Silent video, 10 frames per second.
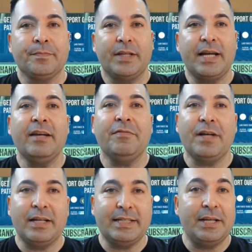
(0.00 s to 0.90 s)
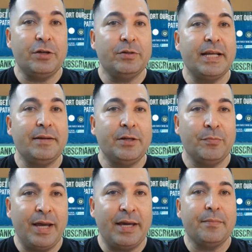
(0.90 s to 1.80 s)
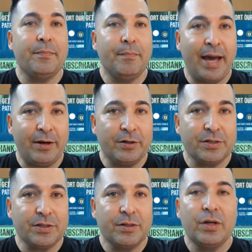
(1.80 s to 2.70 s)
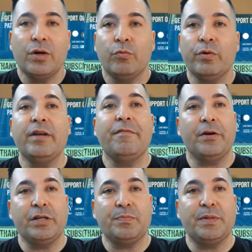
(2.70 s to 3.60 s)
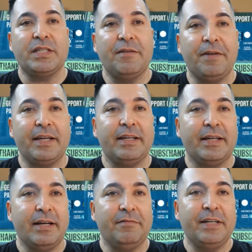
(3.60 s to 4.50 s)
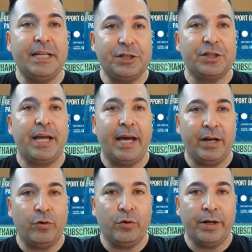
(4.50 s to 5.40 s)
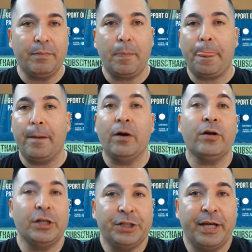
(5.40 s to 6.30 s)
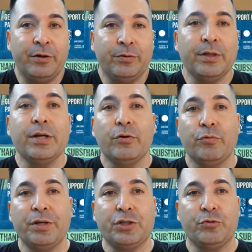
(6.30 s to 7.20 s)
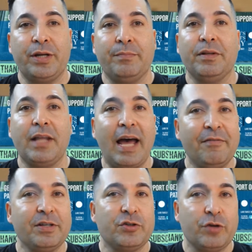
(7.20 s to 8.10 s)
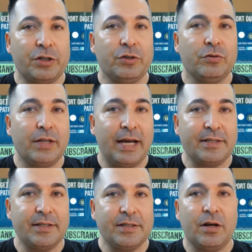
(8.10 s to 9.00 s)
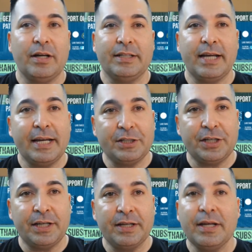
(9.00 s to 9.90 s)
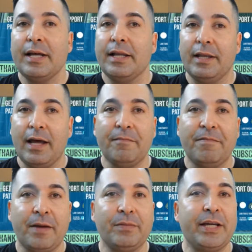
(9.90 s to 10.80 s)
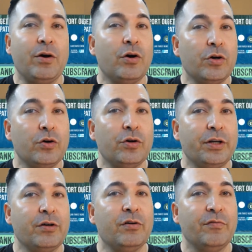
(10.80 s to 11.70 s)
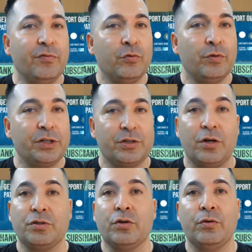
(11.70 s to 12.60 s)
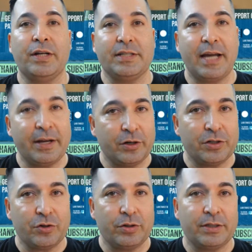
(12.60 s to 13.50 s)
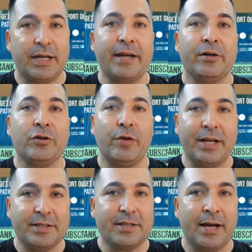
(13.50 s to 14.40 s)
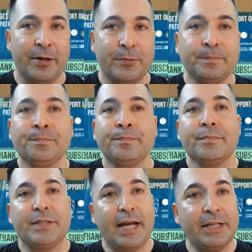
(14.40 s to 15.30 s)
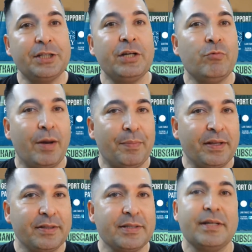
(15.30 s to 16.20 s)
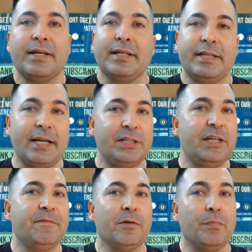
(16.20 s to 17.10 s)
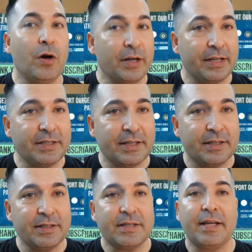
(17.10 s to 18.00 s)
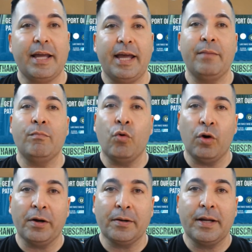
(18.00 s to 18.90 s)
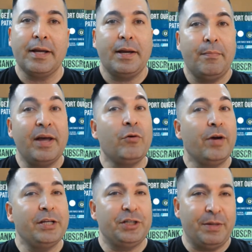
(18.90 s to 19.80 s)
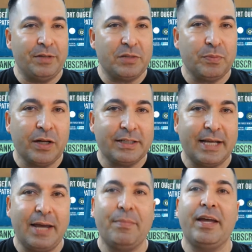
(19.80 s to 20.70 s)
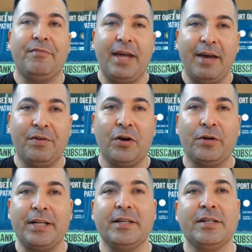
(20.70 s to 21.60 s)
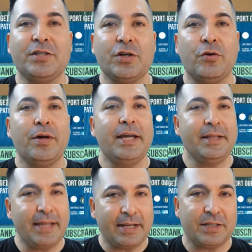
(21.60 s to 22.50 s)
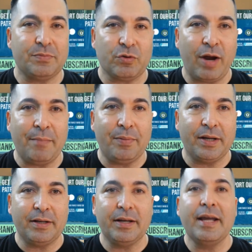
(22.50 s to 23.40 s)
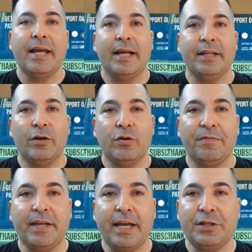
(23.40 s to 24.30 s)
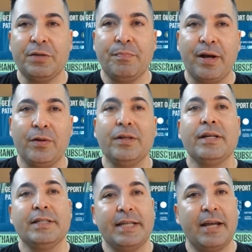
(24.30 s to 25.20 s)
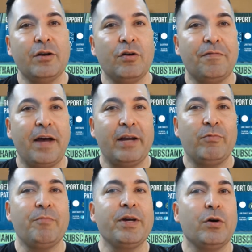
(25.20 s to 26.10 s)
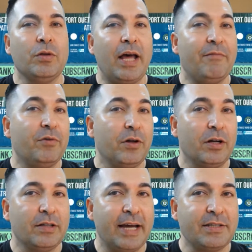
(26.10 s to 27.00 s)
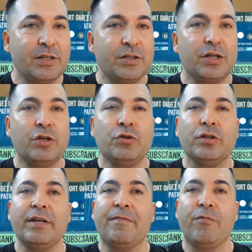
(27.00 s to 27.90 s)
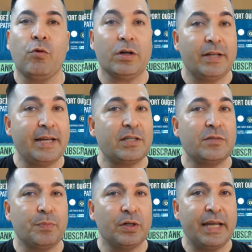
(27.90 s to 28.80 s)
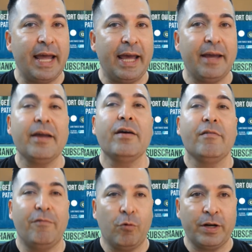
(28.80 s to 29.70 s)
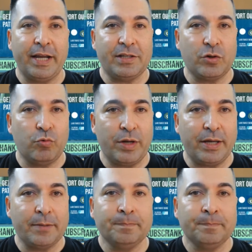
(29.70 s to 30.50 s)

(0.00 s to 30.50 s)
The kind of content you make matters. We're in a very specific kind of niche category. On our channel, we stream live instructional classes on Tai Chi, Lam Family Hong Kong Kung Fu, which is also known as Tiger Crane style, Tai Chi weapons, Tai Chi for Parkinson's, and more. By the way, shameless plug time, if you haven't already done so, hit that subscribe button and the notification bell to get notified when we go live with our classes, usually 4 classes per day, 4 days a week.